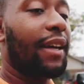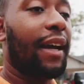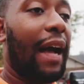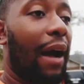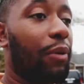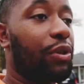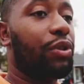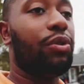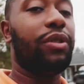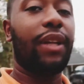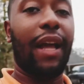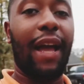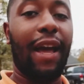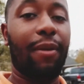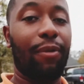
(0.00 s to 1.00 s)
I was using
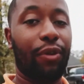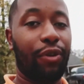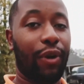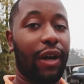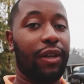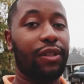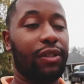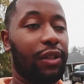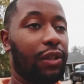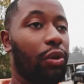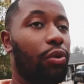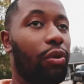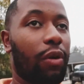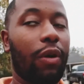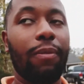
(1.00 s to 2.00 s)
the animal crackers to
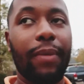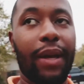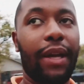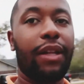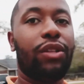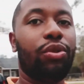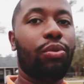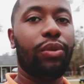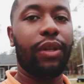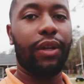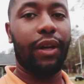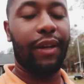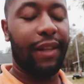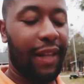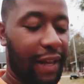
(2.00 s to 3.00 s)
lure them into
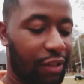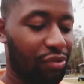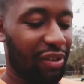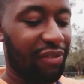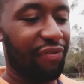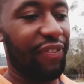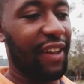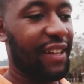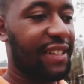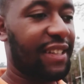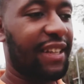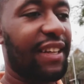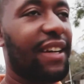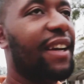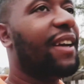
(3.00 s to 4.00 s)
the electric
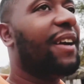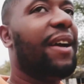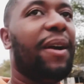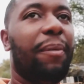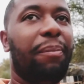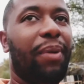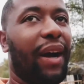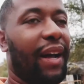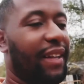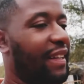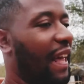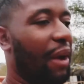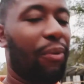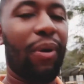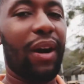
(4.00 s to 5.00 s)
fencing but
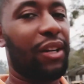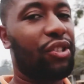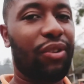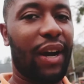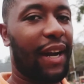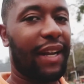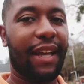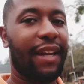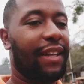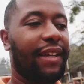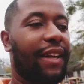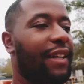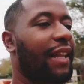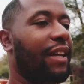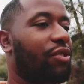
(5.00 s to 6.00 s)
they weren't trying to get in
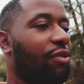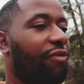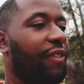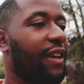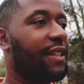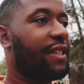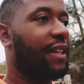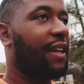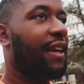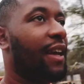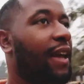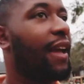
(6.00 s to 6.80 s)
the electric fencing.